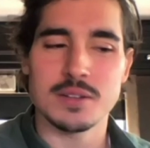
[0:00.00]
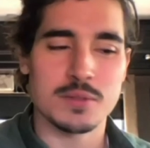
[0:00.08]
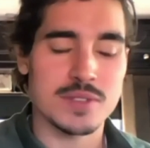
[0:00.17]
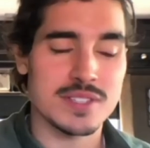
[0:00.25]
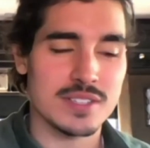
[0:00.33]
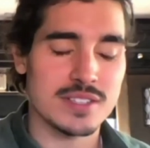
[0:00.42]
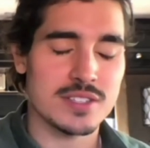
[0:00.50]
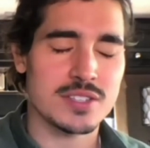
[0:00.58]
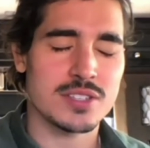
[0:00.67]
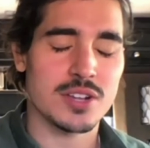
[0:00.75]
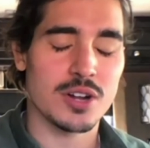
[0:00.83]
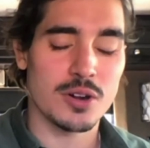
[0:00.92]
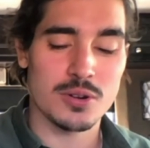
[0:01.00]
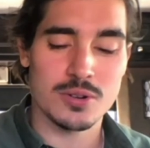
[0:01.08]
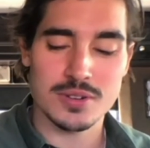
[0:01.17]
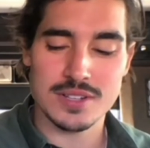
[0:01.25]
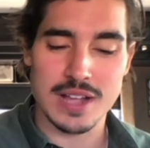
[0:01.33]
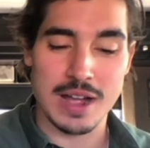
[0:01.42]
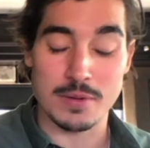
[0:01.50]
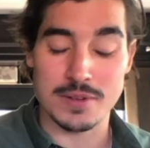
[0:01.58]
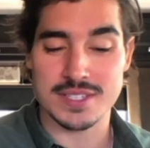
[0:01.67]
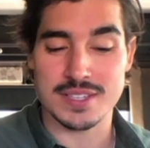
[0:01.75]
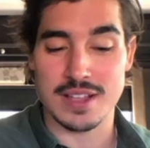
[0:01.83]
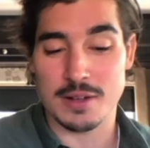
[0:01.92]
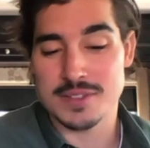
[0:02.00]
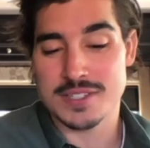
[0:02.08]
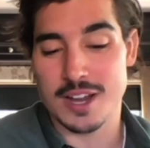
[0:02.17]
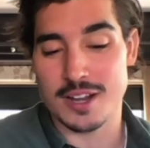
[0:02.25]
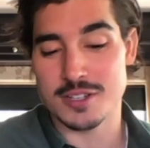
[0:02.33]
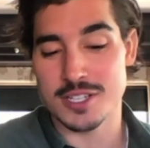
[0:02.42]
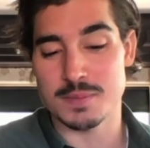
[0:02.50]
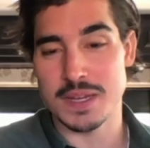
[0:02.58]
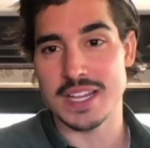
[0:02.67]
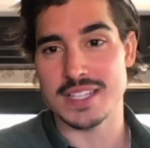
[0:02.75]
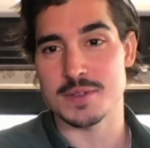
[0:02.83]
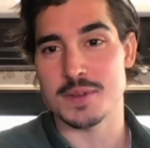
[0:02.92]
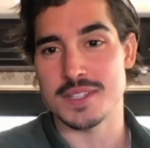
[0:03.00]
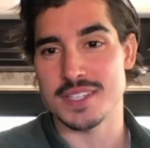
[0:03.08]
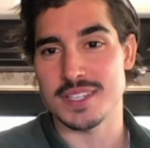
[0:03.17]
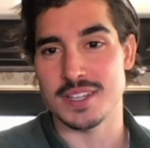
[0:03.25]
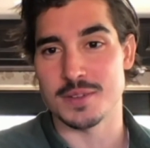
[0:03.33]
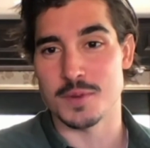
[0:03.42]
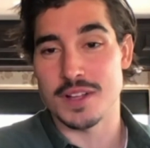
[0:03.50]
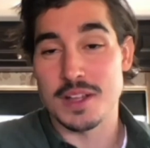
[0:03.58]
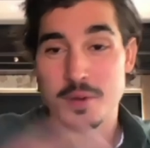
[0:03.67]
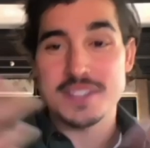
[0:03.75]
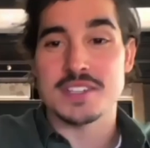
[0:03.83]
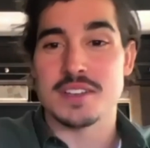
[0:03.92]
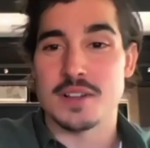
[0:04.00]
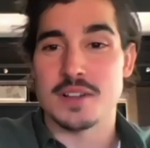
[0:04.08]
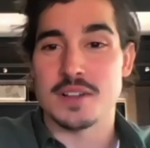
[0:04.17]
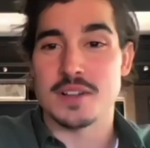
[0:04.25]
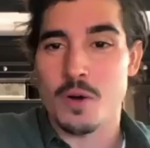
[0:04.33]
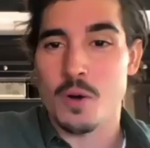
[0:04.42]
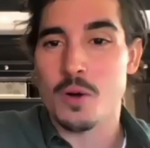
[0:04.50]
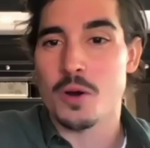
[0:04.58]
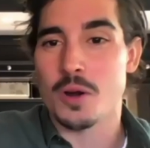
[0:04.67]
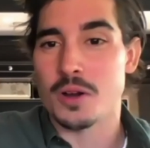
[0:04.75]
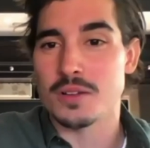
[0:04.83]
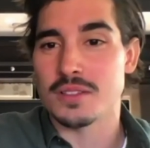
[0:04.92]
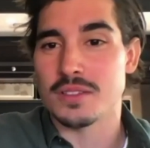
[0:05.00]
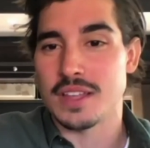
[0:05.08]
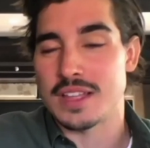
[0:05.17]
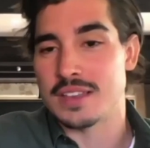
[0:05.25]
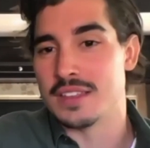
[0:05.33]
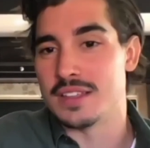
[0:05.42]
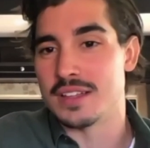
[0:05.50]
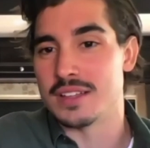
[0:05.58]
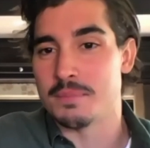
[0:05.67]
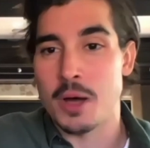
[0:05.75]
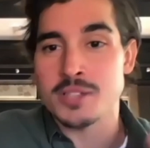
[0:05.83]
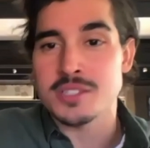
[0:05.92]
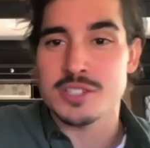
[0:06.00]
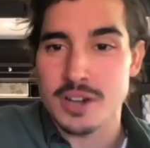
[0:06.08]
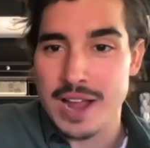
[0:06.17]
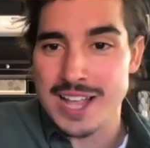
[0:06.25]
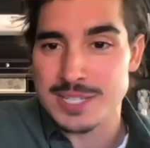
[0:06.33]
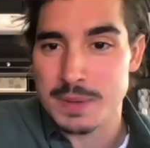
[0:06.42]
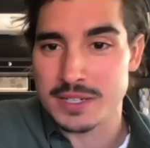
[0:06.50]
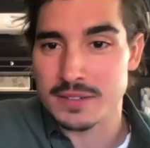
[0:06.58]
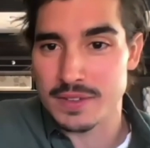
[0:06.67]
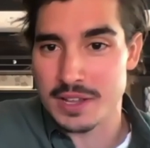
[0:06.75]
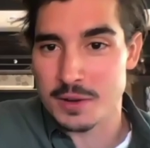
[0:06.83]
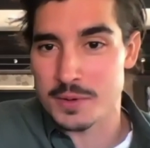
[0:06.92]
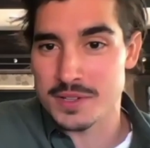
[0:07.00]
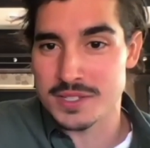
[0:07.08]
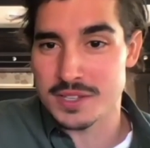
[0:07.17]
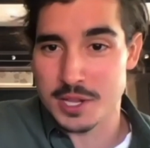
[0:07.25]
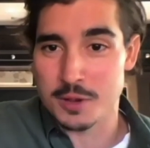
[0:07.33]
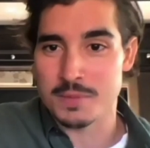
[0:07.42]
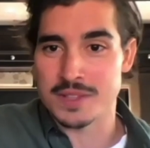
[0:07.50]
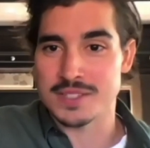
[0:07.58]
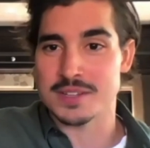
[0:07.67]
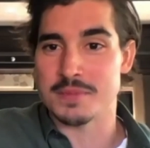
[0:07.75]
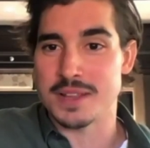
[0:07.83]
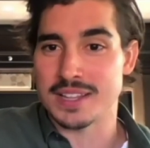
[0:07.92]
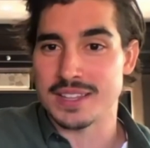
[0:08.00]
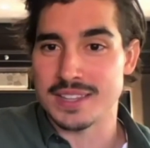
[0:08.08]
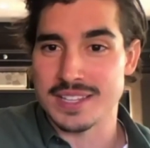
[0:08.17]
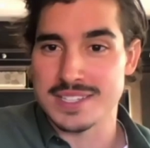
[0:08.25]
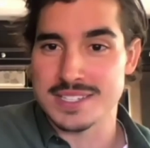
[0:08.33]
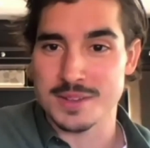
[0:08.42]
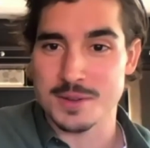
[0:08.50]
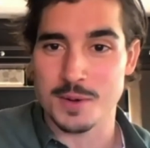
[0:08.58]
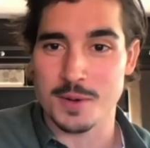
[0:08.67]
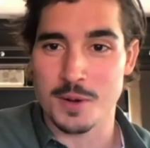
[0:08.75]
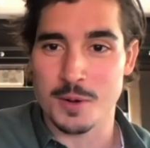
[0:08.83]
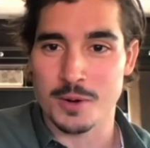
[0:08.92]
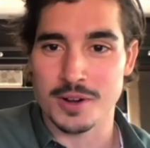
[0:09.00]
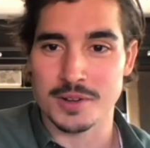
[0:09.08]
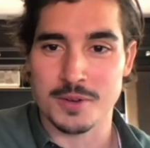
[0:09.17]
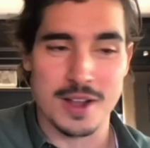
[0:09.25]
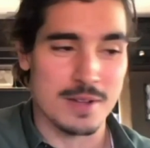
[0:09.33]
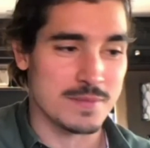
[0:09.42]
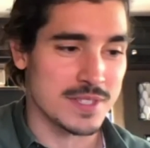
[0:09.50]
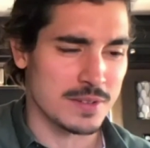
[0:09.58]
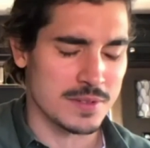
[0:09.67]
It was so I was I was scared just because it wasn't it wasn't horror in the monster aspect of it. It was humans committing these horrid crimes, and it